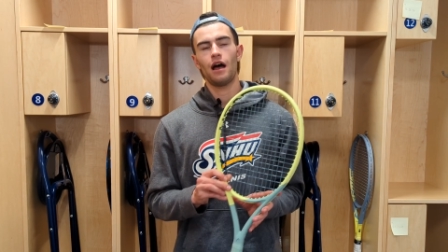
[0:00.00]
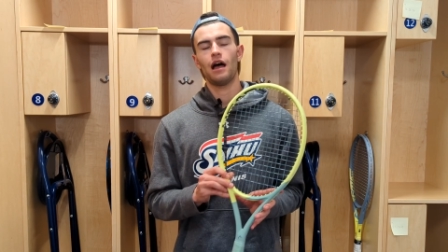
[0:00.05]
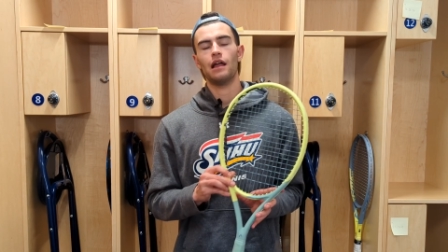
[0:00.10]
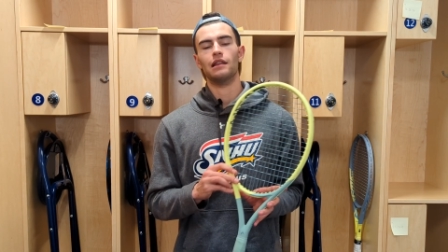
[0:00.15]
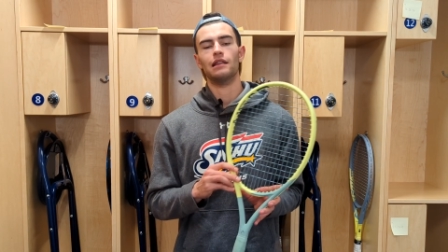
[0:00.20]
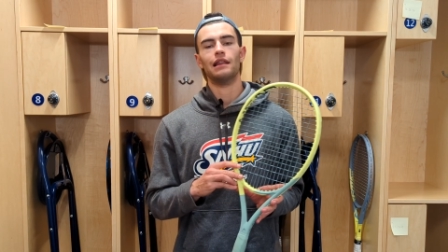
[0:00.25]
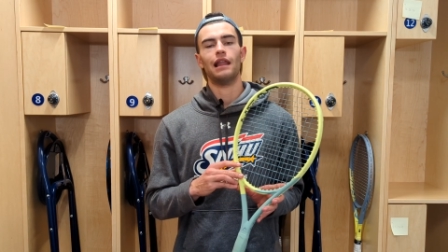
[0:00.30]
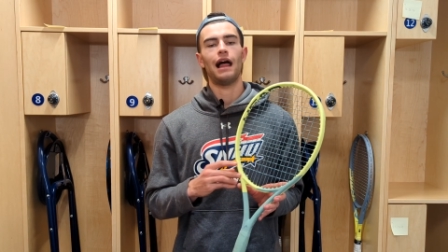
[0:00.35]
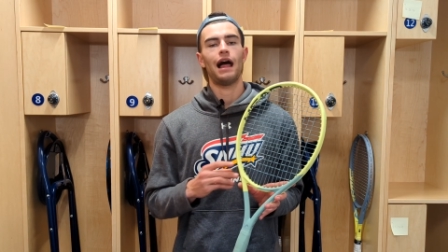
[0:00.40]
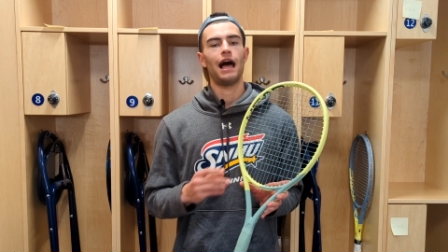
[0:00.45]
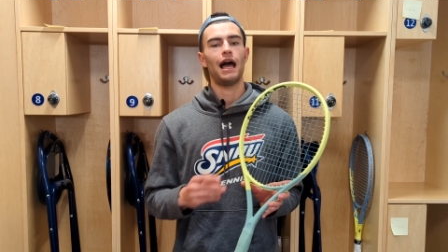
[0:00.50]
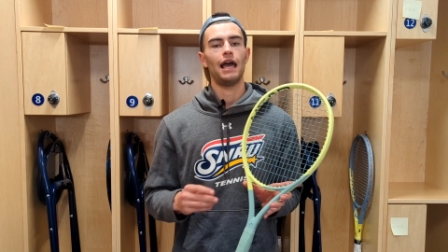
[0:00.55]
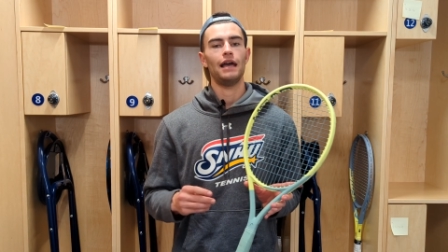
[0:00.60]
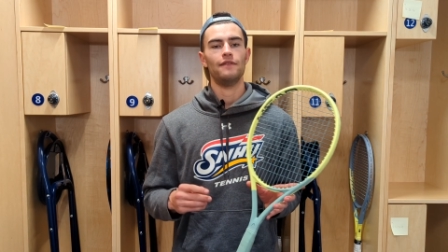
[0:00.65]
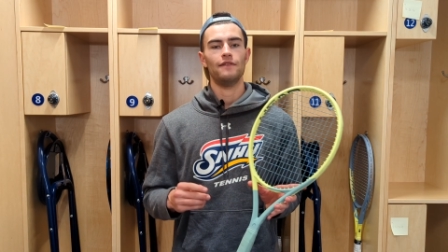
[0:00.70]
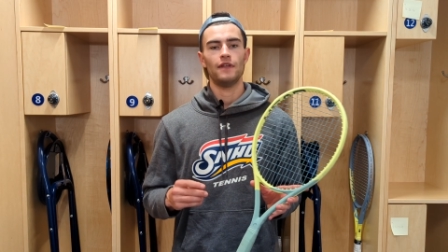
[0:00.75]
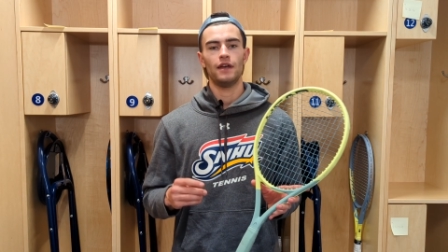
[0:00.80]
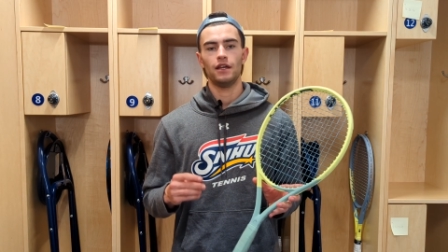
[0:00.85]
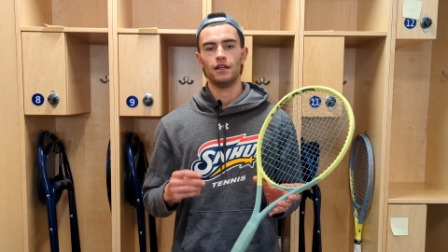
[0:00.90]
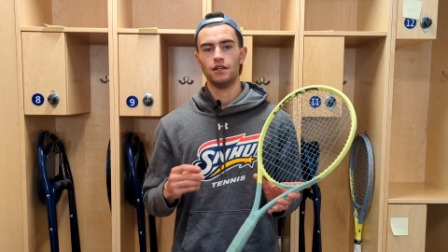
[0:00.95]
a
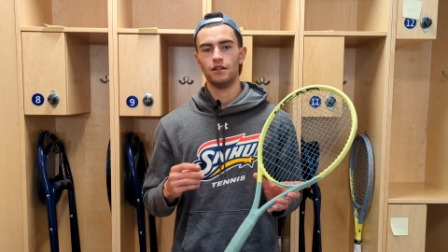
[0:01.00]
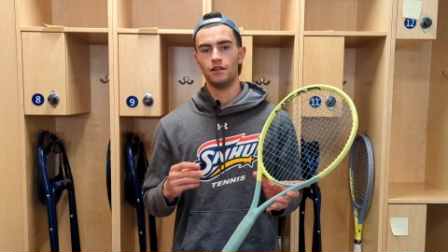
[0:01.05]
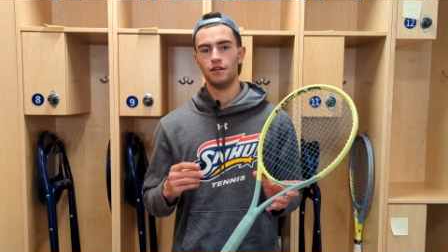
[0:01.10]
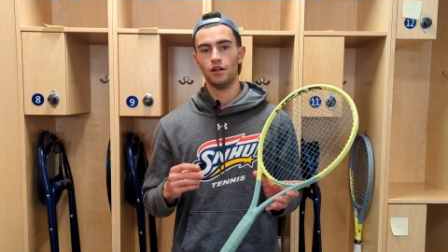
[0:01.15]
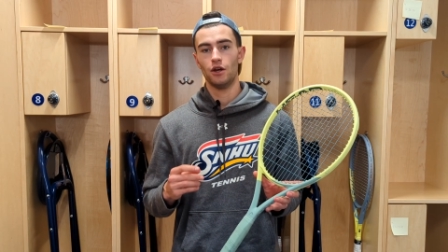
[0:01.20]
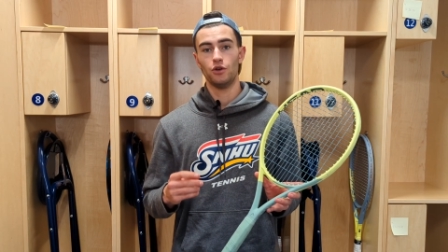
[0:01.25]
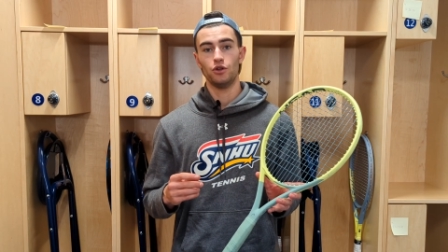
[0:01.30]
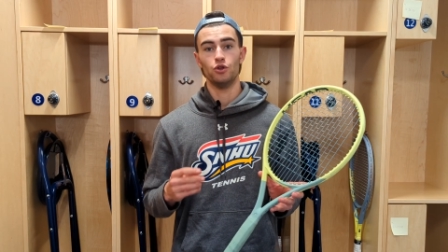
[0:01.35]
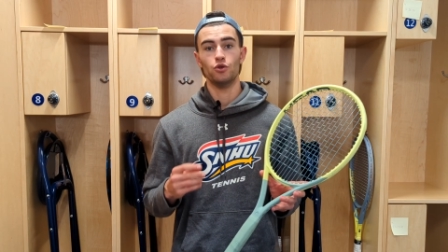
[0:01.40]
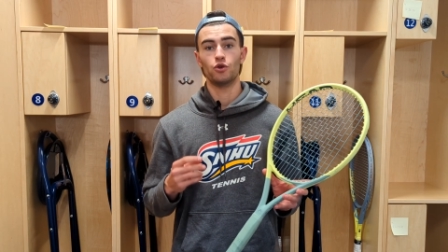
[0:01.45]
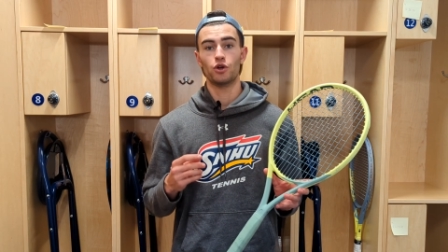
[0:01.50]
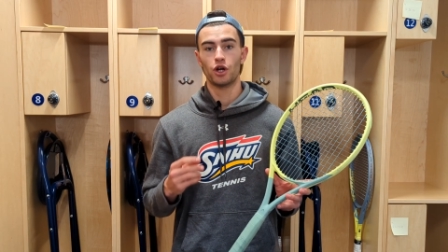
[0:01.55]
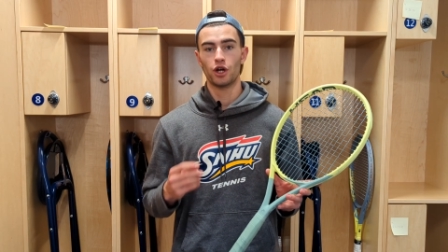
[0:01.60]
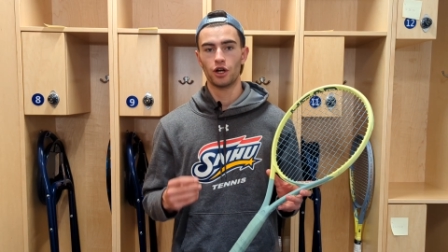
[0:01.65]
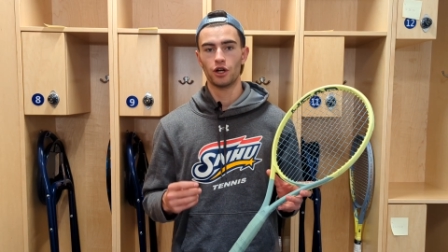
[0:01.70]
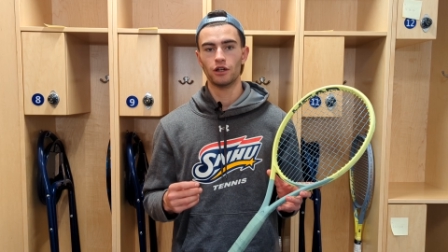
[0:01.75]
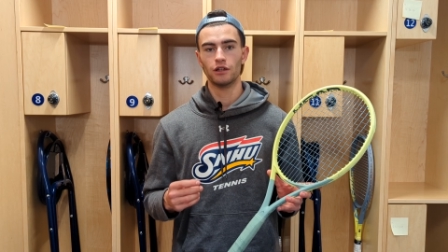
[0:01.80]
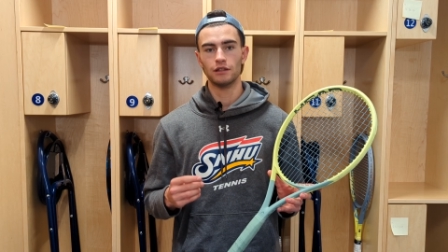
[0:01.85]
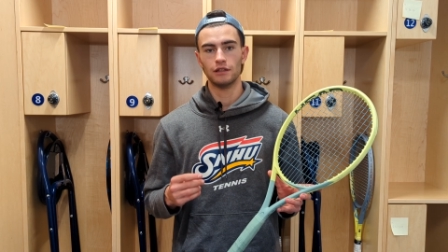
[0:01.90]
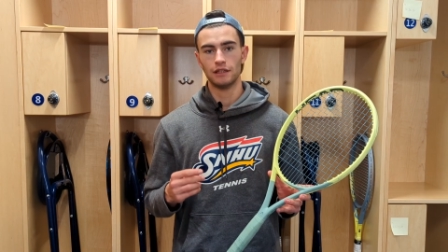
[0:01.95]
line that, you know, you
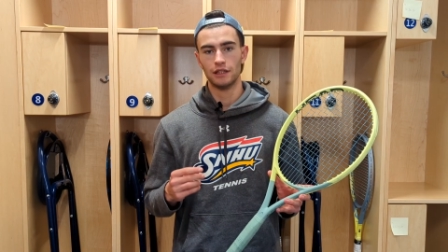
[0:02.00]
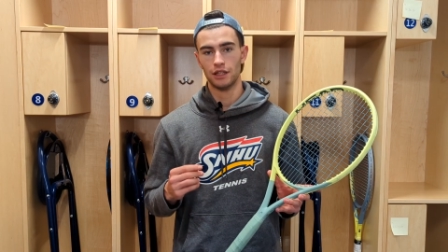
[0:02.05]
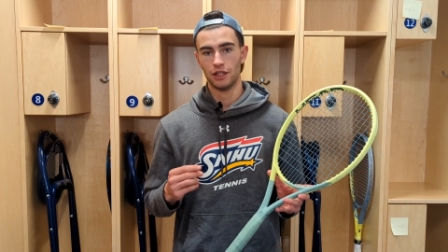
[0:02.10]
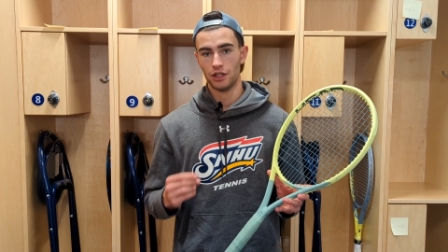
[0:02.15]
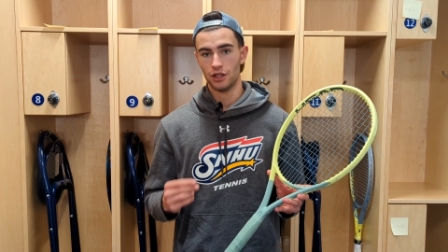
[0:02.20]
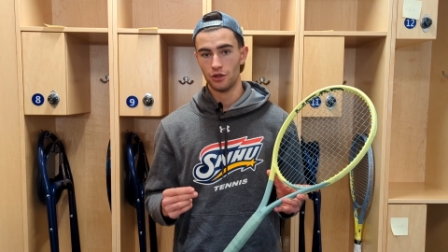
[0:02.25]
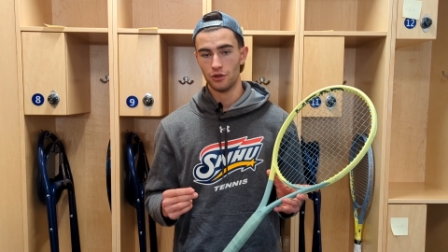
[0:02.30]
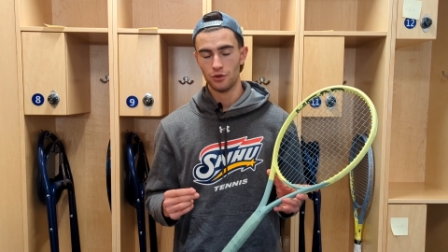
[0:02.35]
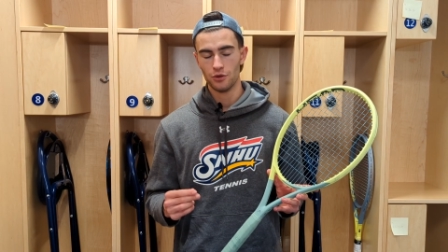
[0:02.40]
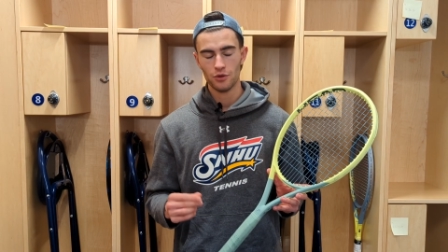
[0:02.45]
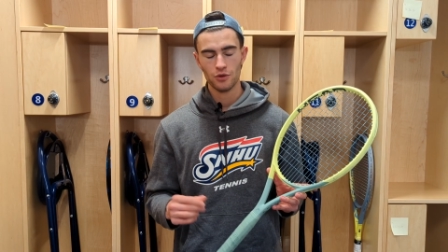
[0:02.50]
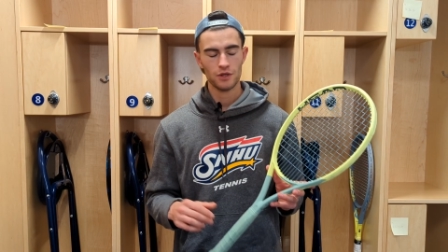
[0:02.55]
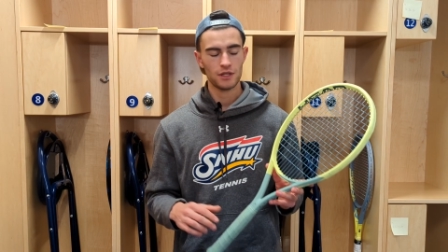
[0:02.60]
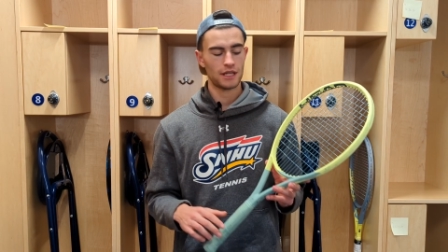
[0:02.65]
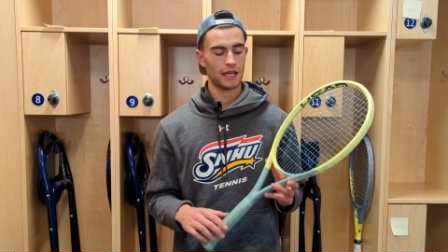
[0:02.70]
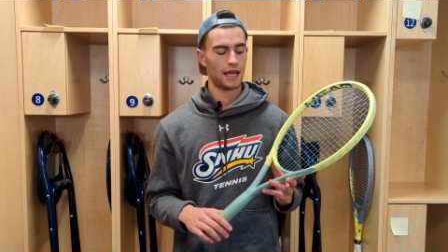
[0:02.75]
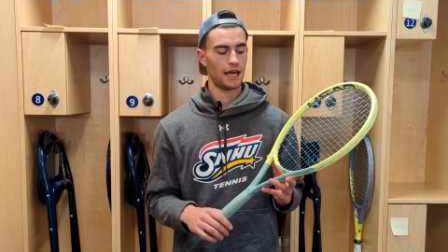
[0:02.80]
currently use.